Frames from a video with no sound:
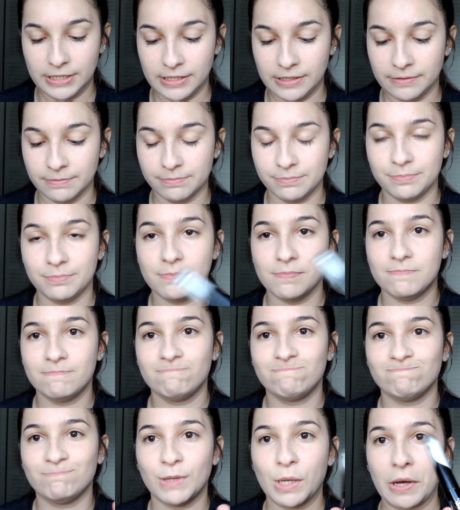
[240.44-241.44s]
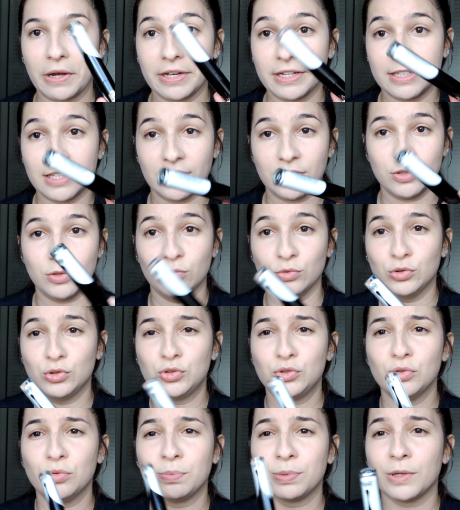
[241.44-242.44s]
D Lock It Tattoo
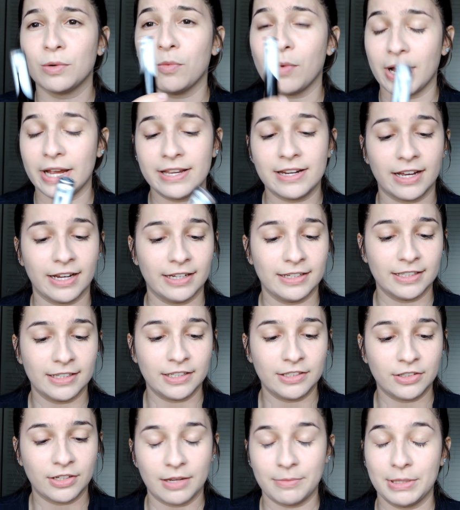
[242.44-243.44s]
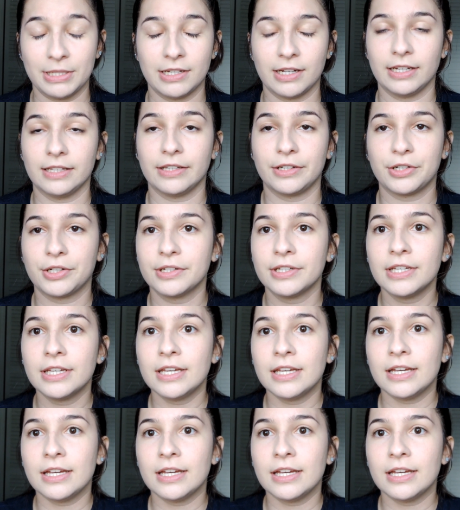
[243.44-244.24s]
super white eyeliner,